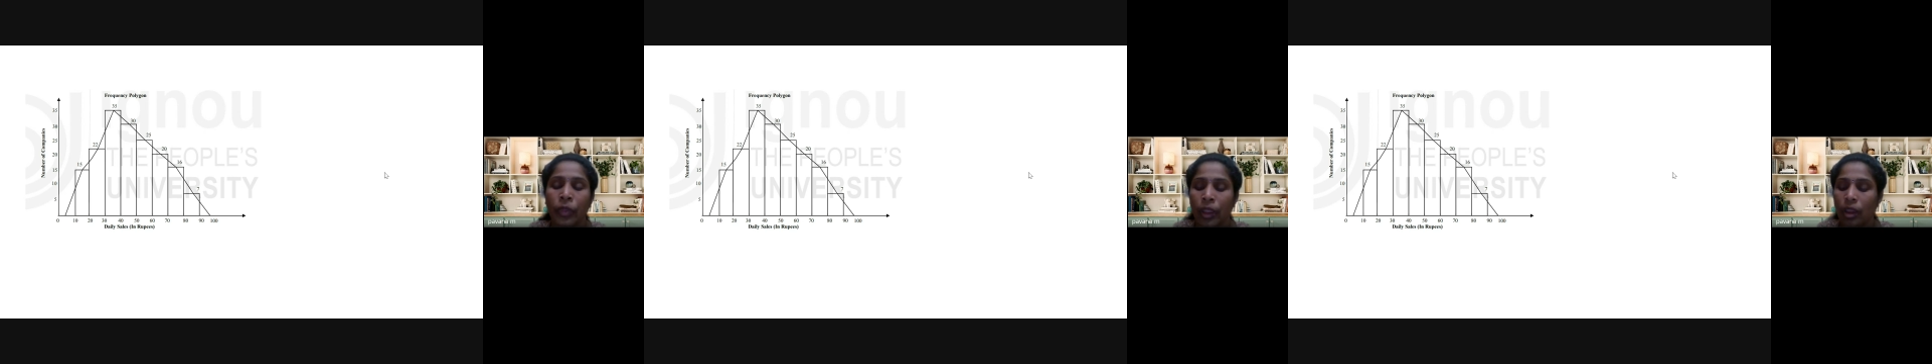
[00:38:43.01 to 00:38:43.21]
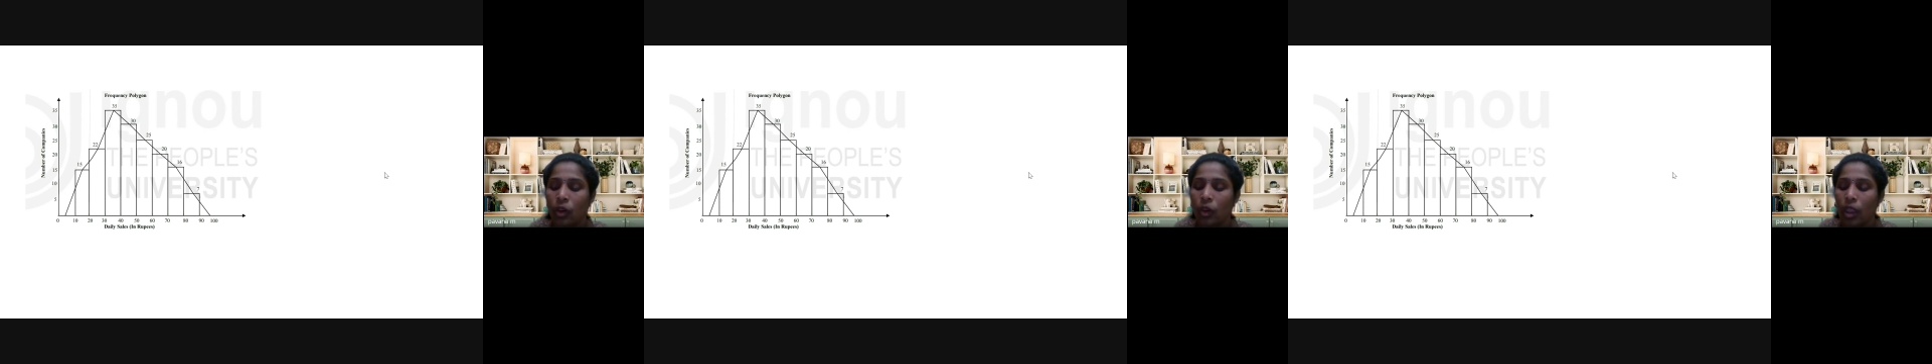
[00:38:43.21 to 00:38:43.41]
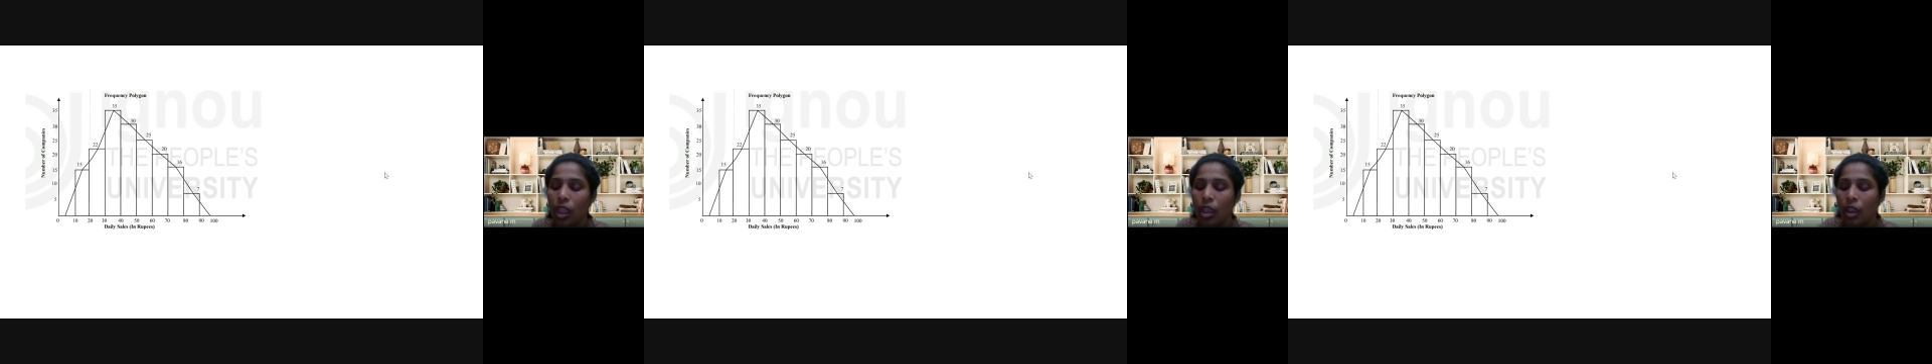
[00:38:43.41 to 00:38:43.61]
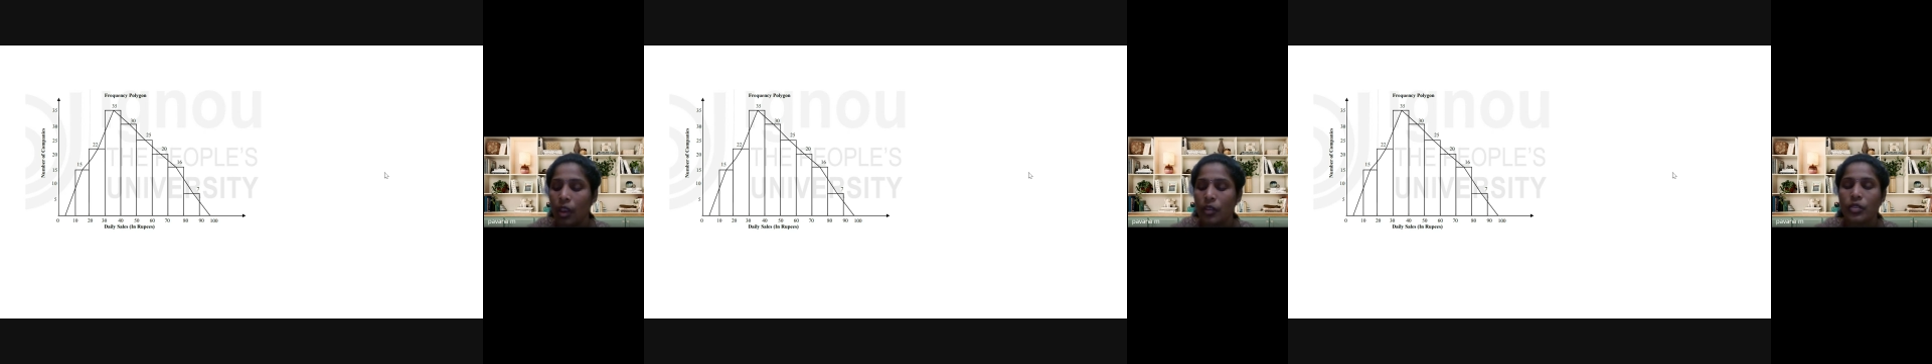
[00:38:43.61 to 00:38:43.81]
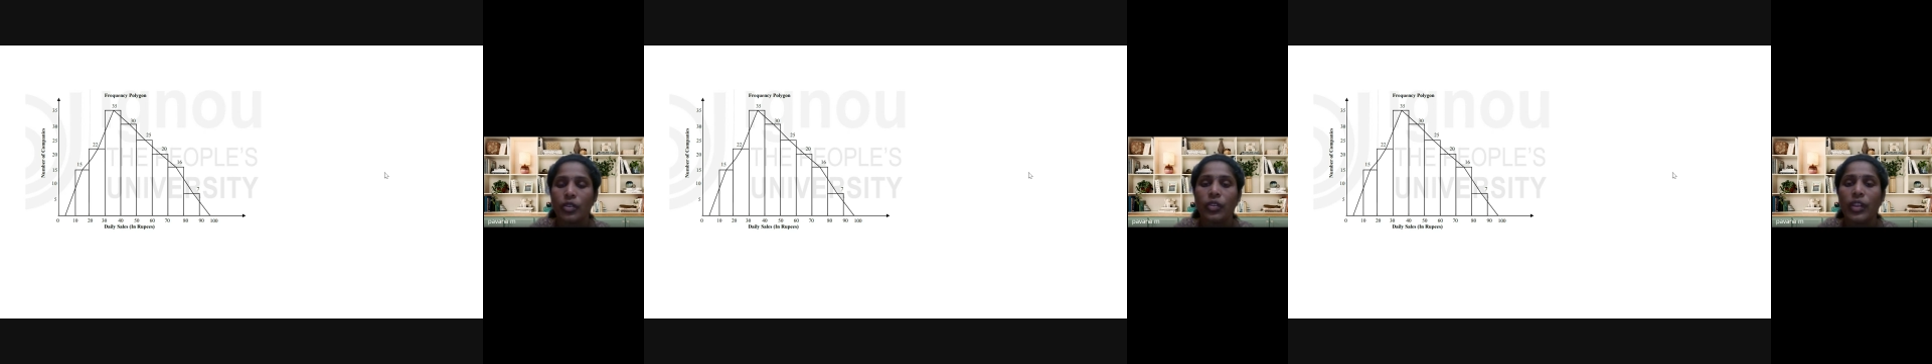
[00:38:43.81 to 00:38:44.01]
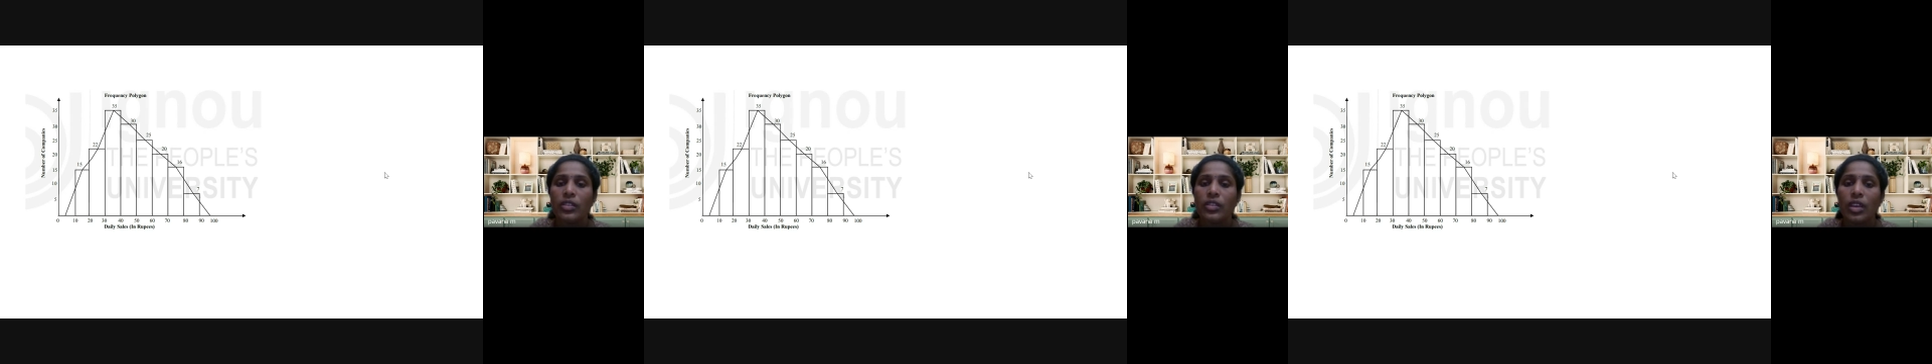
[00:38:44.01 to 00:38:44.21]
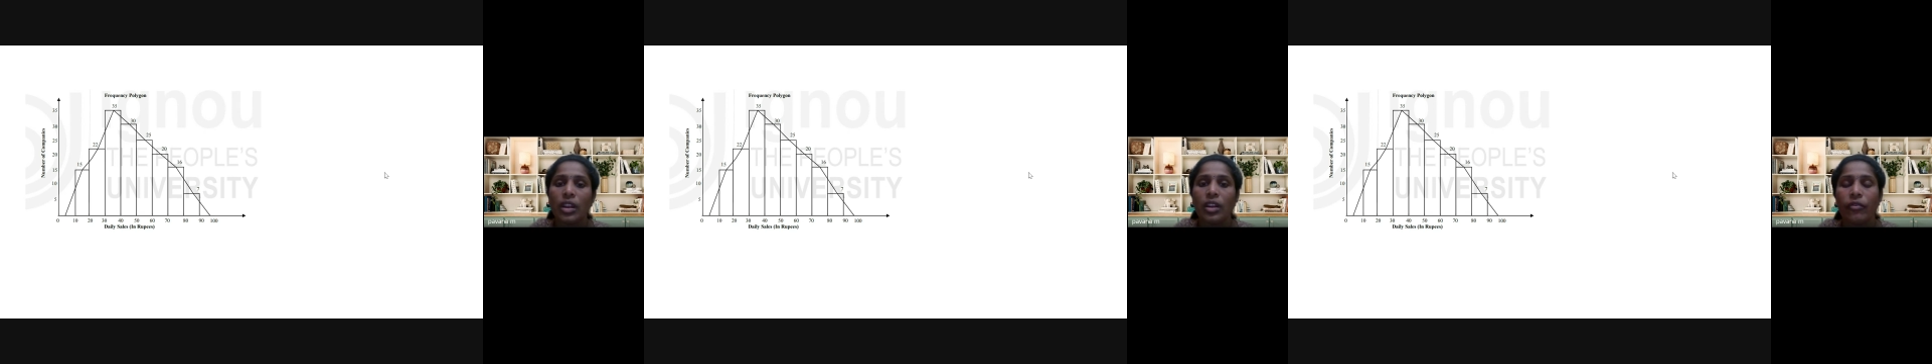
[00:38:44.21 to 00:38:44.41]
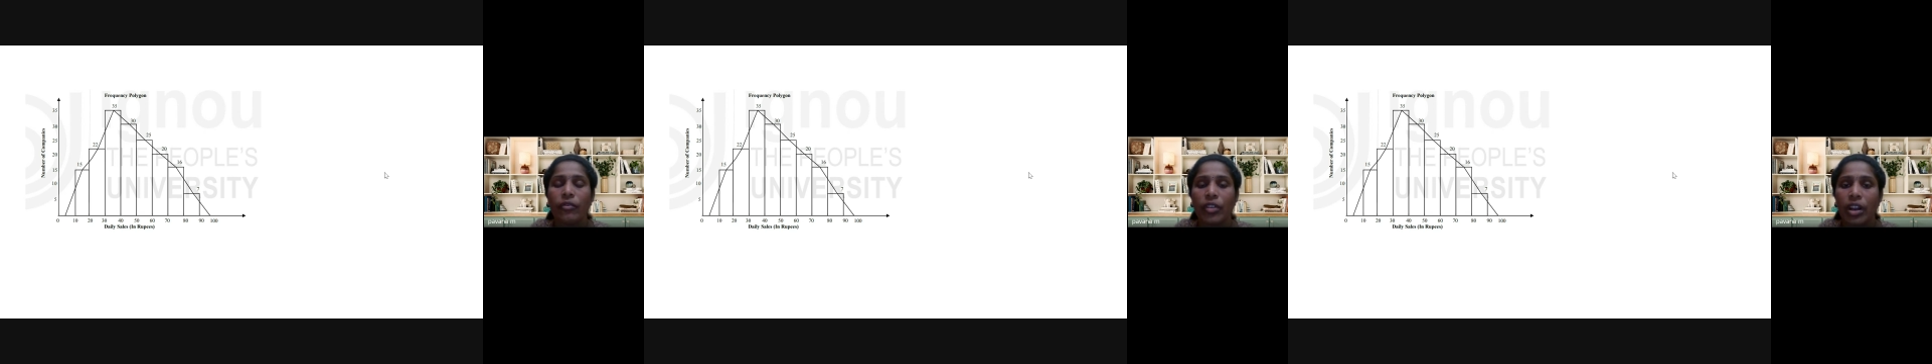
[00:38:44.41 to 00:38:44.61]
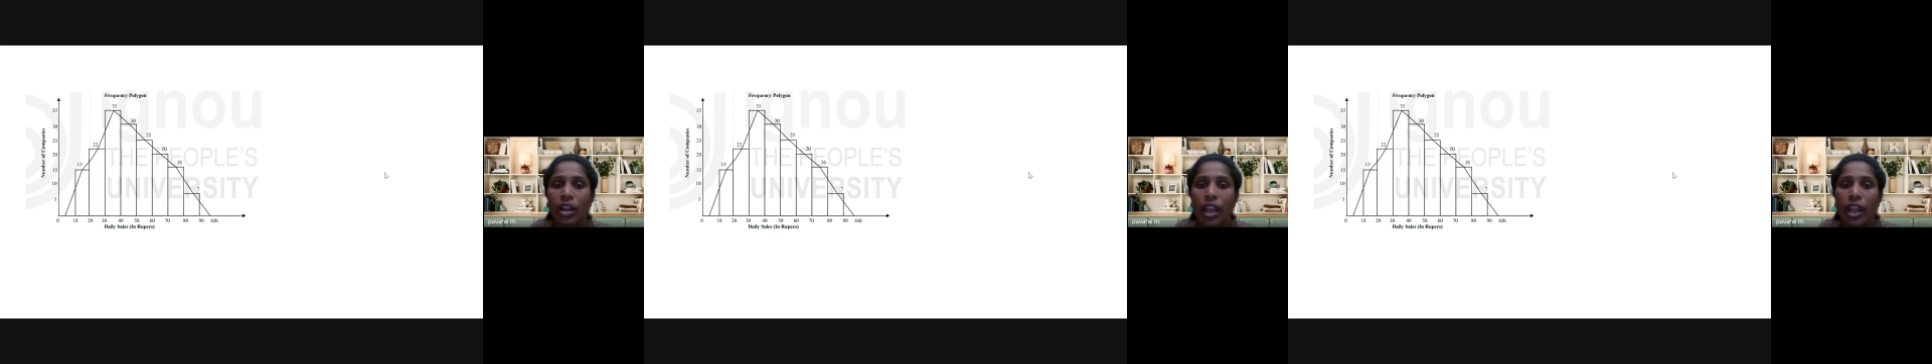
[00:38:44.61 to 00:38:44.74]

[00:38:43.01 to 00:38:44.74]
Okay, so these are different